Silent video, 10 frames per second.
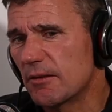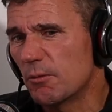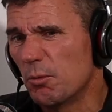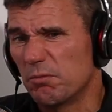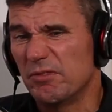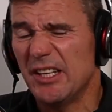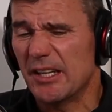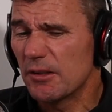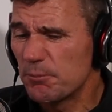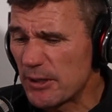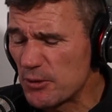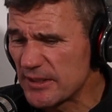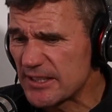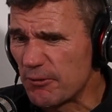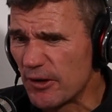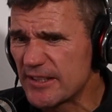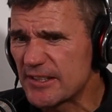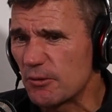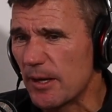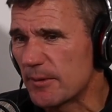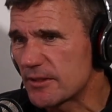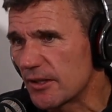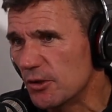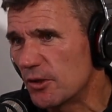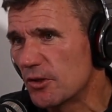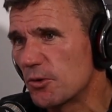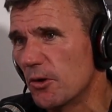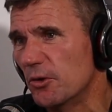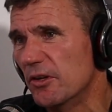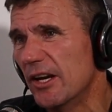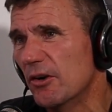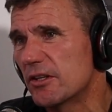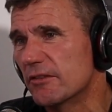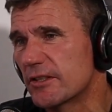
on Instagram, it's like you control your narrative as well.